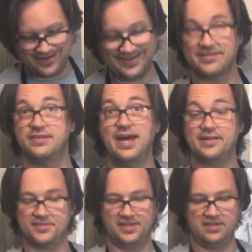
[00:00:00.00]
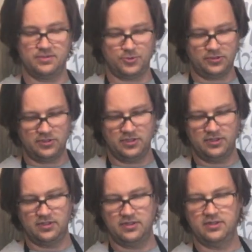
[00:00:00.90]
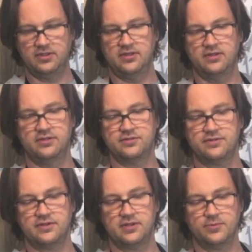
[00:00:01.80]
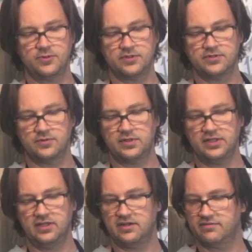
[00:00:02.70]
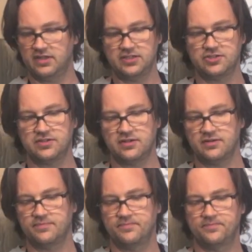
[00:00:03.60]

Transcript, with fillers: It is not sandable. So I am going to clean off the edges here.